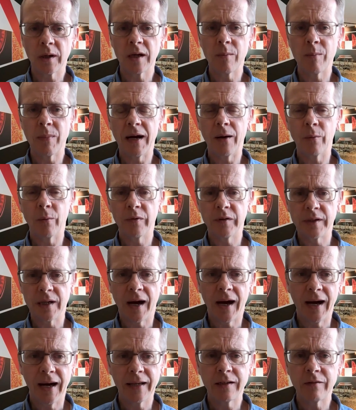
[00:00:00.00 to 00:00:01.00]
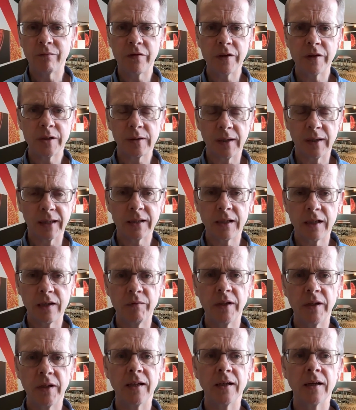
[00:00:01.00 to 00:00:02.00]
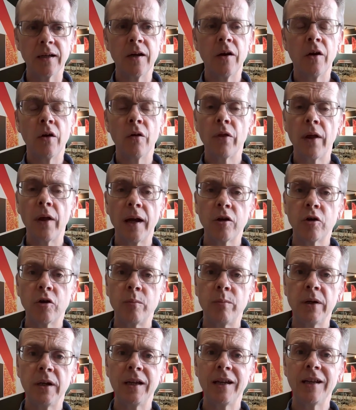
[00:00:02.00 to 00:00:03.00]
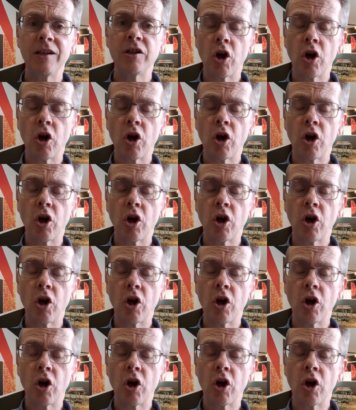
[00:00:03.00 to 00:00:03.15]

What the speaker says: about with diet and physical activity, they could be in